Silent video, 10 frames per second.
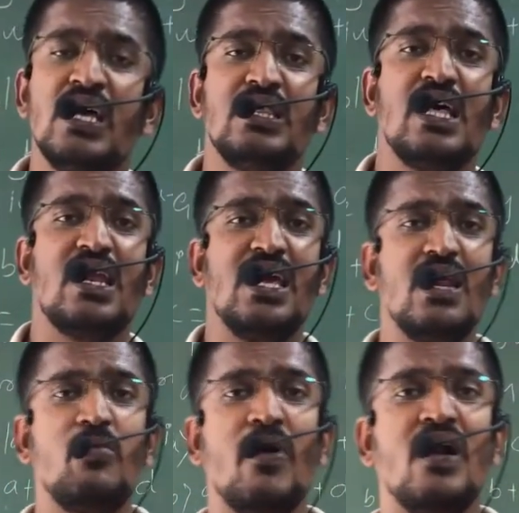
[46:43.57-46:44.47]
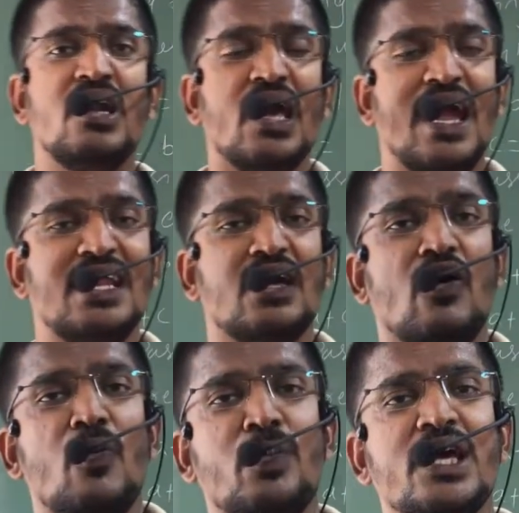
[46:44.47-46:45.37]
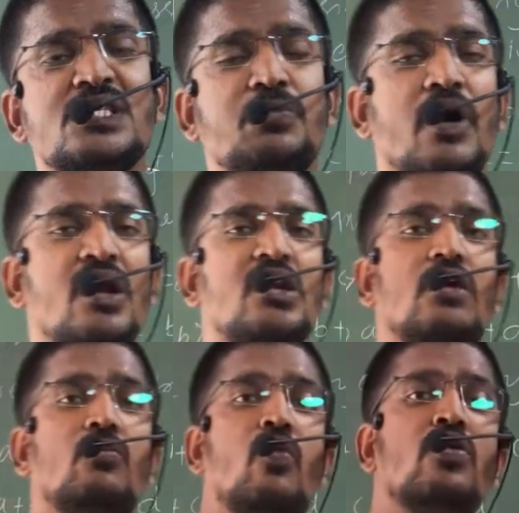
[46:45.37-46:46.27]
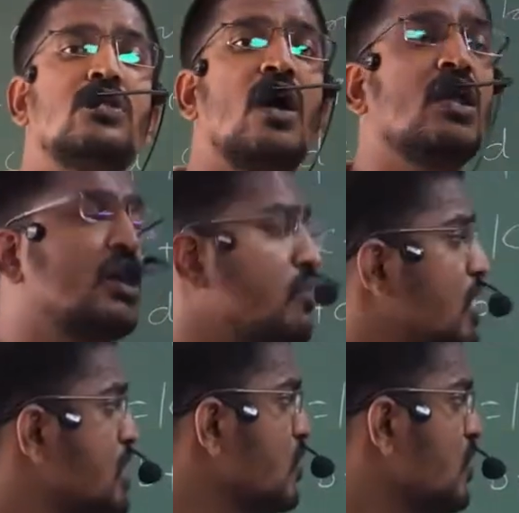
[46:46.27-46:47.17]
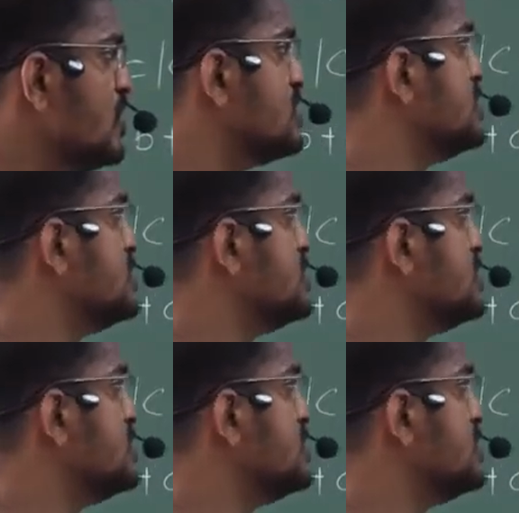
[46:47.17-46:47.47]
the real part and the complex part both are equal to